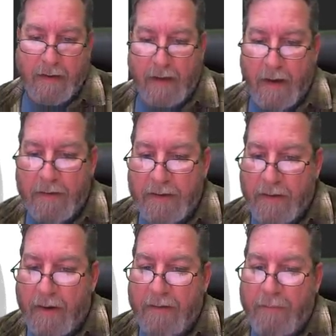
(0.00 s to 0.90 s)
Oh, you
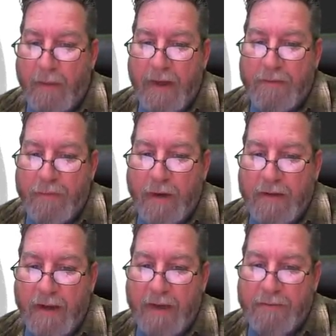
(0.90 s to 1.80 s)
know, I, well, I draw a
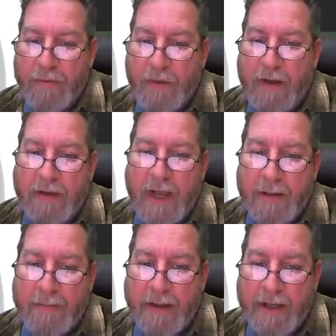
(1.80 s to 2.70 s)
lot, I draw a lot
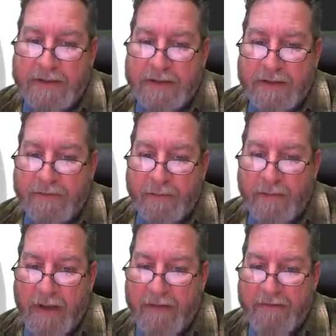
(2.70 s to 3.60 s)
of plants just from
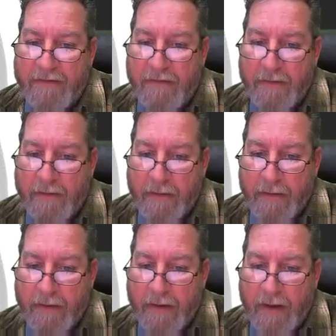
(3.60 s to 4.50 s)
life,
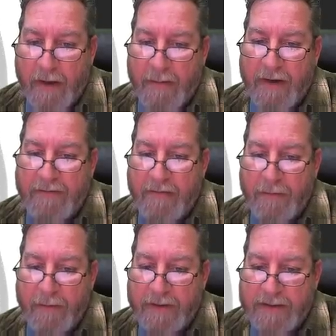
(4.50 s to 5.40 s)
uh, but I've never
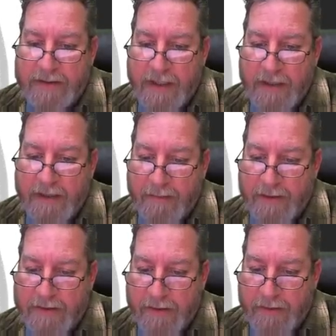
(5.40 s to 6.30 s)
really studied them.
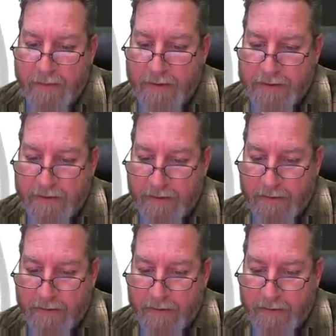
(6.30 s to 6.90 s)
That's a good question.